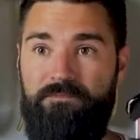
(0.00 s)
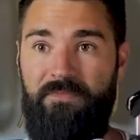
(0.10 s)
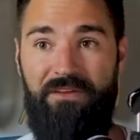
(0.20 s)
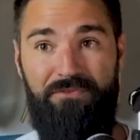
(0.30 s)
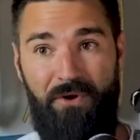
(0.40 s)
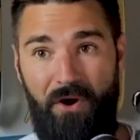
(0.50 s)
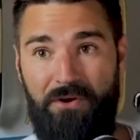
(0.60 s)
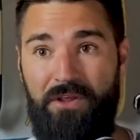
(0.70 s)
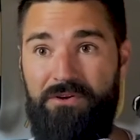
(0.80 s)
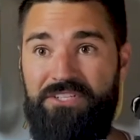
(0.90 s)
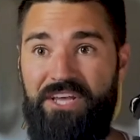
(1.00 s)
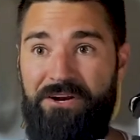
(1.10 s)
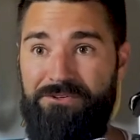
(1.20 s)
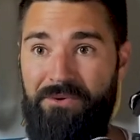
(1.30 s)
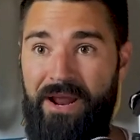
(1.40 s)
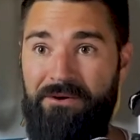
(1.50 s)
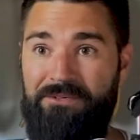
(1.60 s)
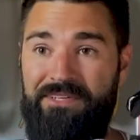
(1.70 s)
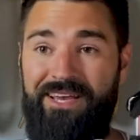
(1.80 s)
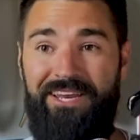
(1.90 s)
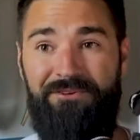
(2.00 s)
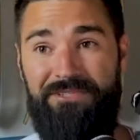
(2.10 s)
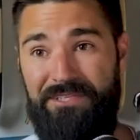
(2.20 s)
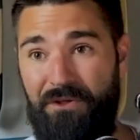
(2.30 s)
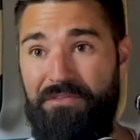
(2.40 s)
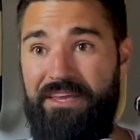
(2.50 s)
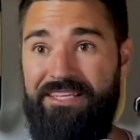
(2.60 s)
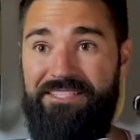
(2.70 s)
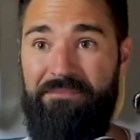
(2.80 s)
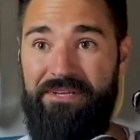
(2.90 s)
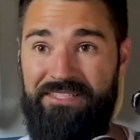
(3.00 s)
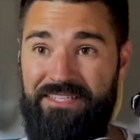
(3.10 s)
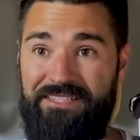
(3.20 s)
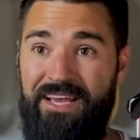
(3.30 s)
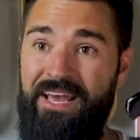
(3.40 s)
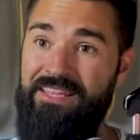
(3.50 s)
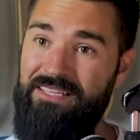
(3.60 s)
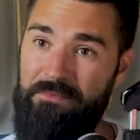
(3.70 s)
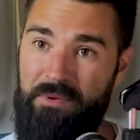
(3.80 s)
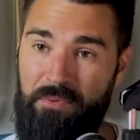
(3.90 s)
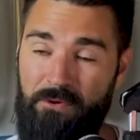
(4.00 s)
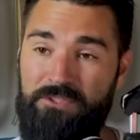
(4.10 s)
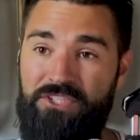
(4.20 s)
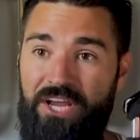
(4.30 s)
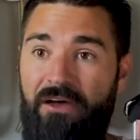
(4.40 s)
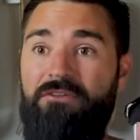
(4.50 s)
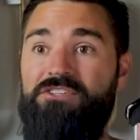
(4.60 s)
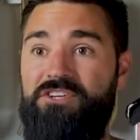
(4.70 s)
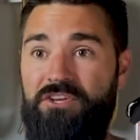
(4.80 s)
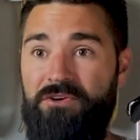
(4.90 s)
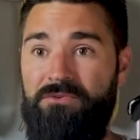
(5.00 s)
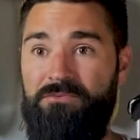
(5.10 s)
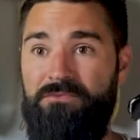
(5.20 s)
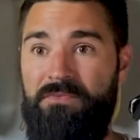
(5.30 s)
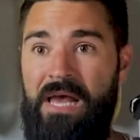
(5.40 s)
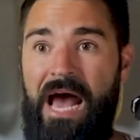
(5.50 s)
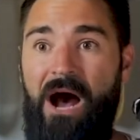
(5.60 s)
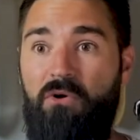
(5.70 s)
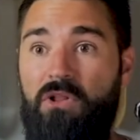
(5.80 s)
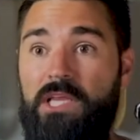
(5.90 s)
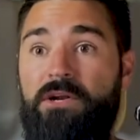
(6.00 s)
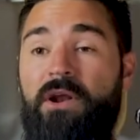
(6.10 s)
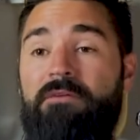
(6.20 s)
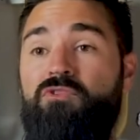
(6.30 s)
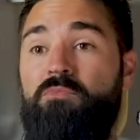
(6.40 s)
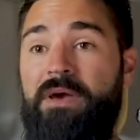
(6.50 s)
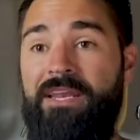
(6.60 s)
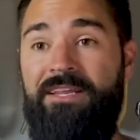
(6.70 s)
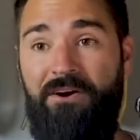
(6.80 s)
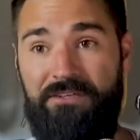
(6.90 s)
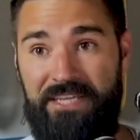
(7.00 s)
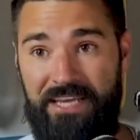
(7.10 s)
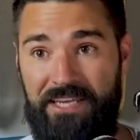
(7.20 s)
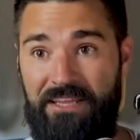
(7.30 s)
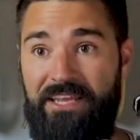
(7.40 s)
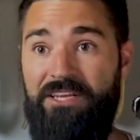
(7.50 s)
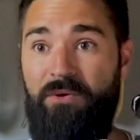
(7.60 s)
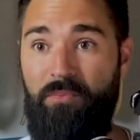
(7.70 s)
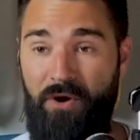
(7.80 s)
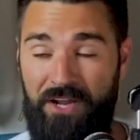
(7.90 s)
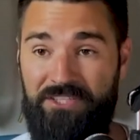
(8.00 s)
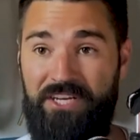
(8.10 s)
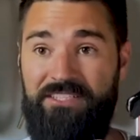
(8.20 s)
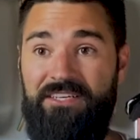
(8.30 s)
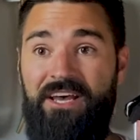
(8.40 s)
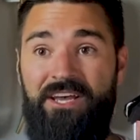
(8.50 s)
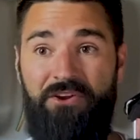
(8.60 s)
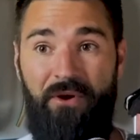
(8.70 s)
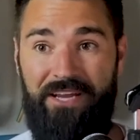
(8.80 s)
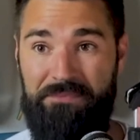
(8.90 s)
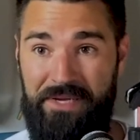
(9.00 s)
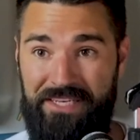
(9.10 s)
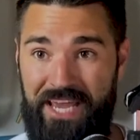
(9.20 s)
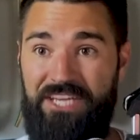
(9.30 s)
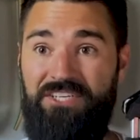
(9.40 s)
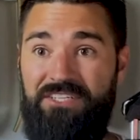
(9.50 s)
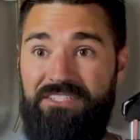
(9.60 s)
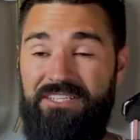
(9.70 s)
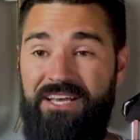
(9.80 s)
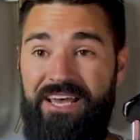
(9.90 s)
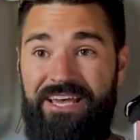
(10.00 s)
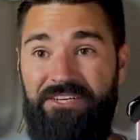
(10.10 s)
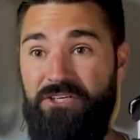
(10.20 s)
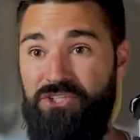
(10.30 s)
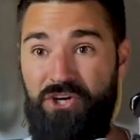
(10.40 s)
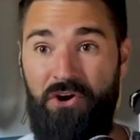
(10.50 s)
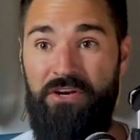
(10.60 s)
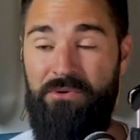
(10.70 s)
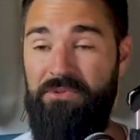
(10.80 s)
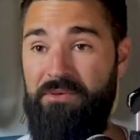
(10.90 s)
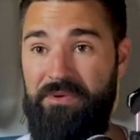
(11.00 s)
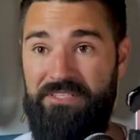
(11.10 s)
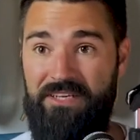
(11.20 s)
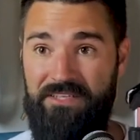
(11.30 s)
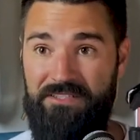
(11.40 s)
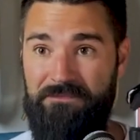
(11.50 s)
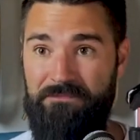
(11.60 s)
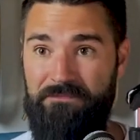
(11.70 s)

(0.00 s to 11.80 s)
If there aren't other designers around and you still think it's the business, then let me pose a challenge to you. How clear have you been in articulating your projects, your expectations, and your journey with the business?